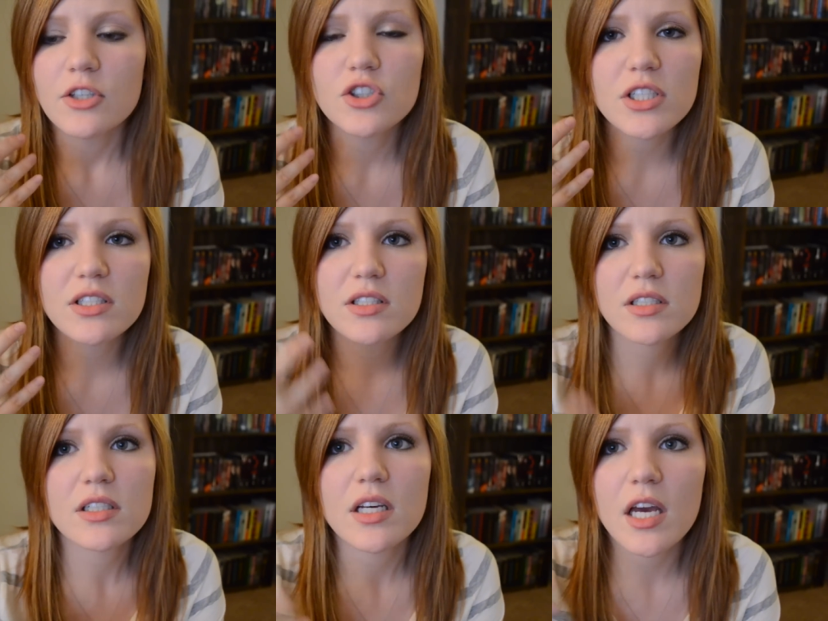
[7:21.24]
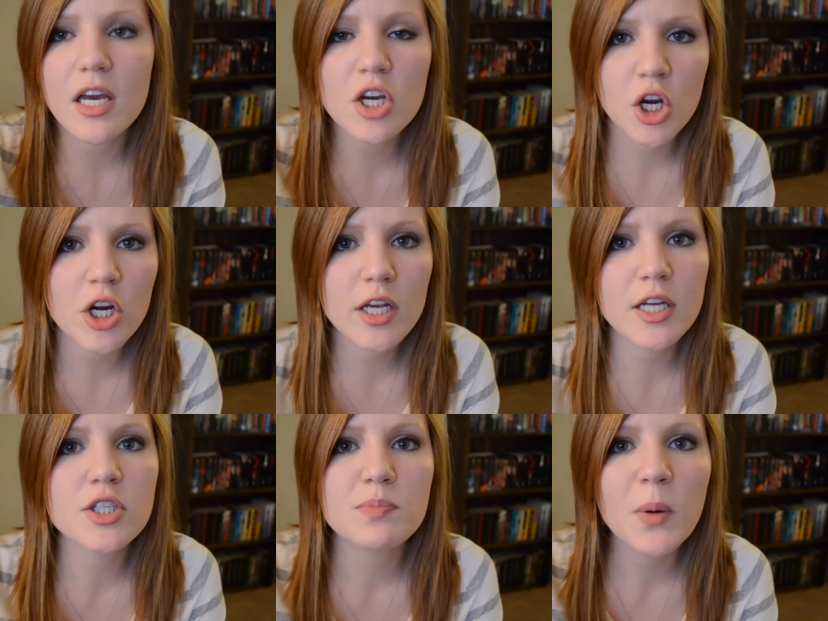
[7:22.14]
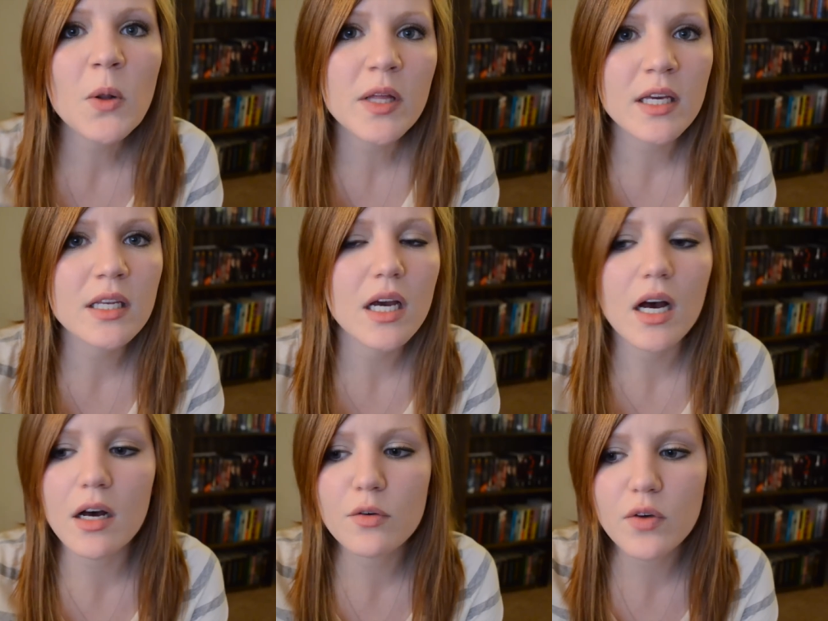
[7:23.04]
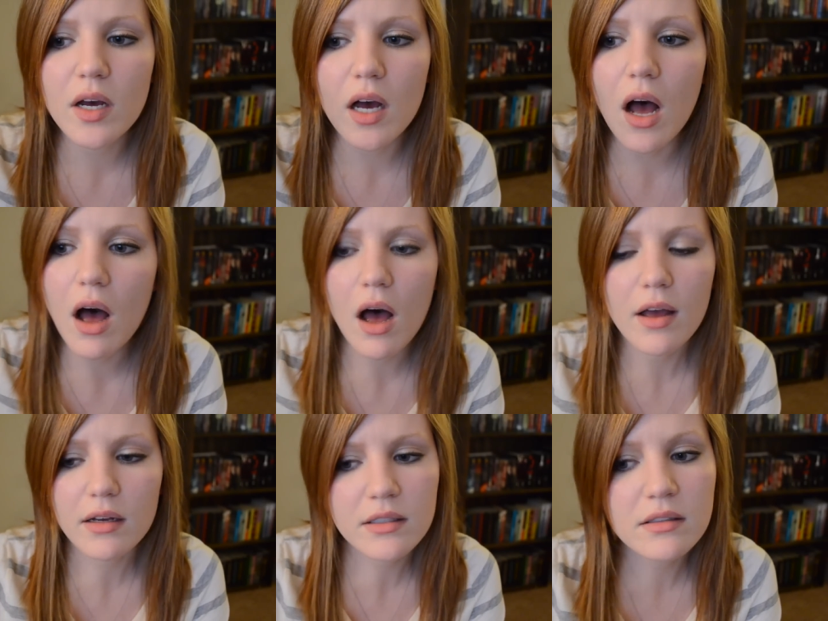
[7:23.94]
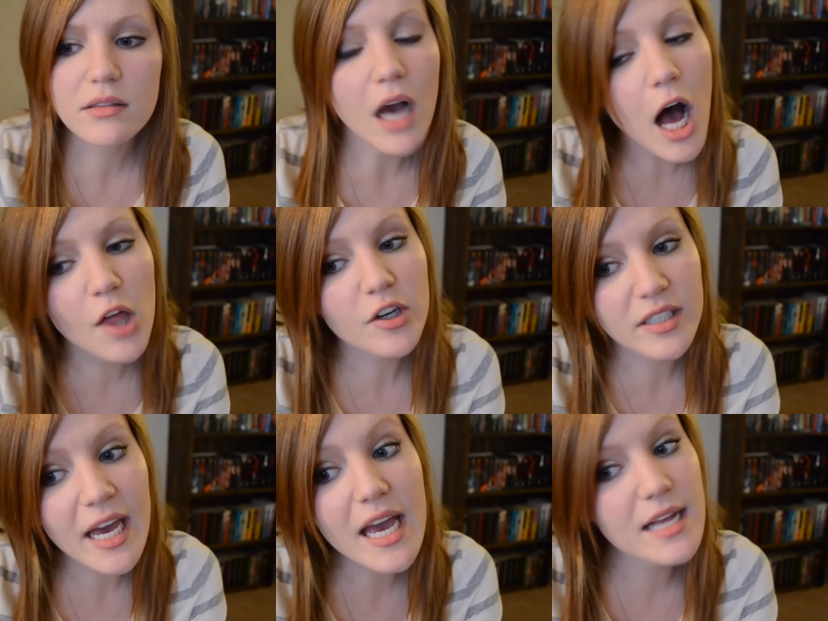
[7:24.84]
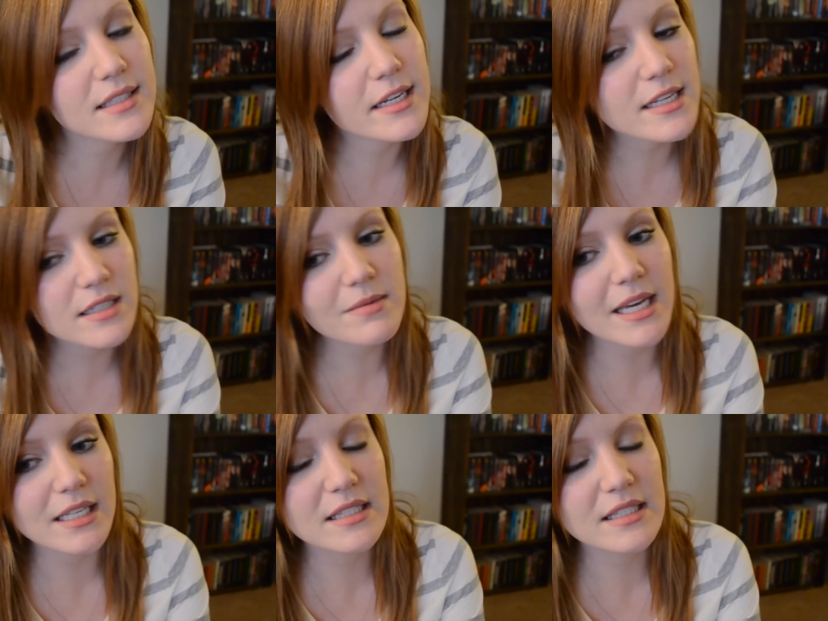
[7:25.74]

just encourage bullying of other kids? It doesn't make